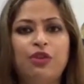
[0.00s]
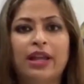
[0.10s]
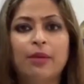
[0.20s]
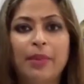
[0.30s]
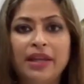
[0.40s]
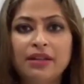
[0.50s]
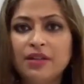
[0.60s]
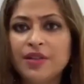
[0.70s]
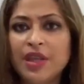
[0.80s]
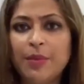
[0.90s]
recommended a
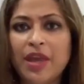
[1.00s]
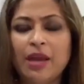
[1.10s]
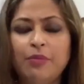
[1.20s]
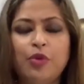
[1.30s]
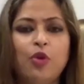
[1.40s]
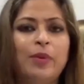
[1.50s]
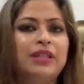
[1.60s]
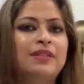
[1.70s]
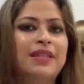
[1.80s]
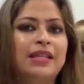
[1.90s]
CBI probe
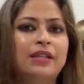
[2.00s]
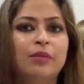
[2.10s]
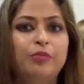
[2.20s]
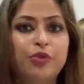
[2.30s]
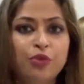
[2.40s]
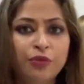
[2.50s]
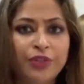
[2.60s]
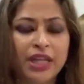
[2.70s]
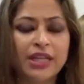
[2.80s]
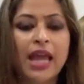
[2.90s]
and the center
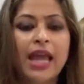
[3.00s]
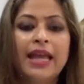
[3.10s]
approved it,